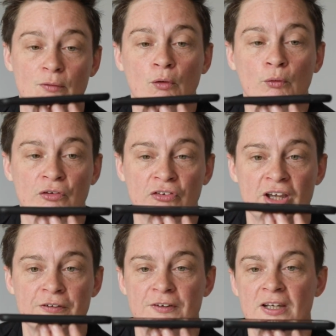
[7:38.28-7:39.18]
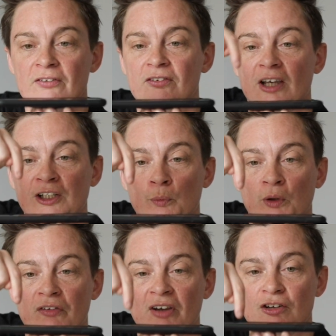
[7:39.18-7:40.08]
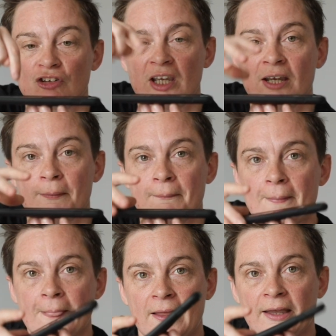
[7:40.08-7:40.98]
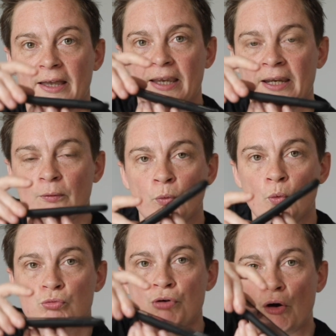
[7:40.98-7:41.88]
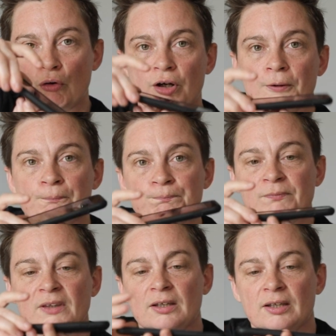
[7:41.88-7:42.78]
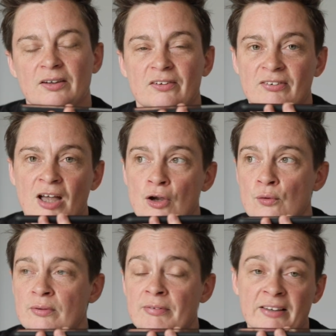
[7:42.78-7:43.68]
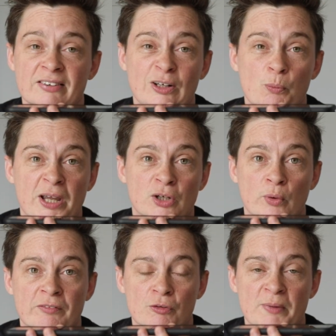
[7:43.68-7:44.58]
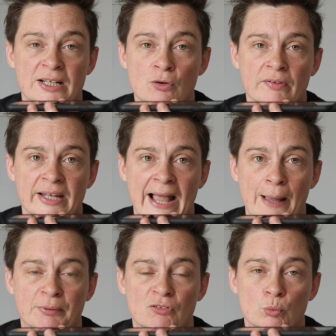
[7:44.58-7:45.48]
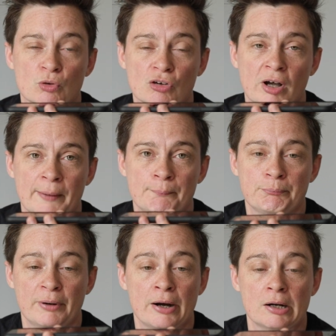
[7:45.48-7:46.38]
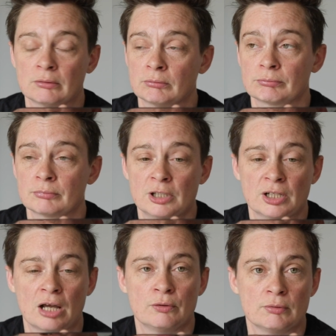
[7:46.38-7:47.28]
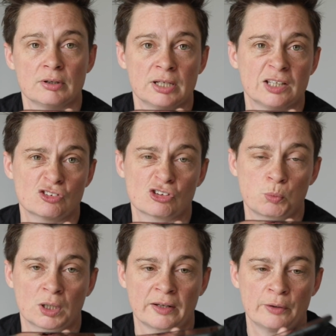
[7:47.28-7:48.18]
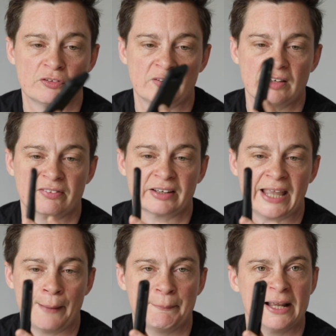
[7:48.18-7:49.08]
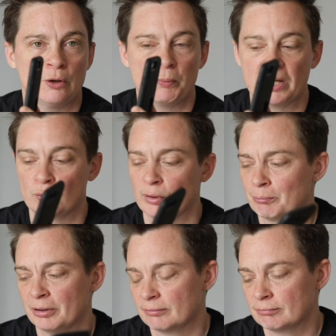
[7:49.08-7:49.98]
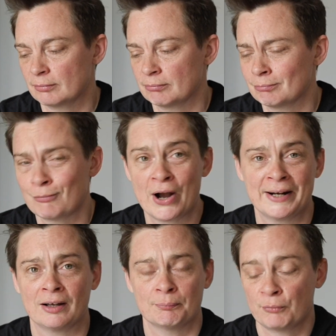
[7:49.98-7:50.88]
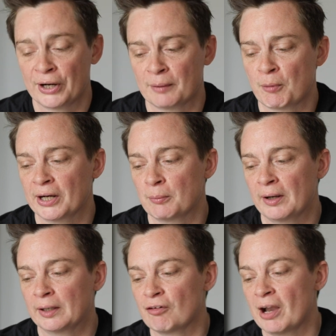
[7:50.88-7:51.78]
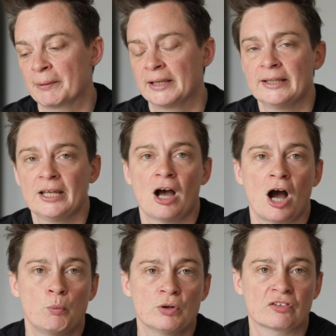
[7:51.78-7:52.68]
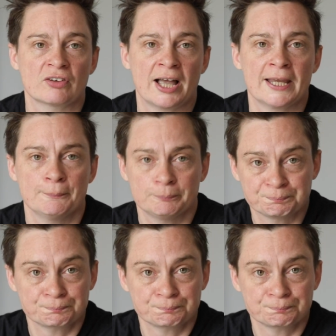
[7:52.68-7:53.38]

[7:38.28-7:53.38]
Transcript: on a surface and you want to touch it, it will rock. So that's a little bit annoying for me. Not that it happens all the time, but you know, it's just one of those things that can be a little bit annoying, but minor gripe. I would say,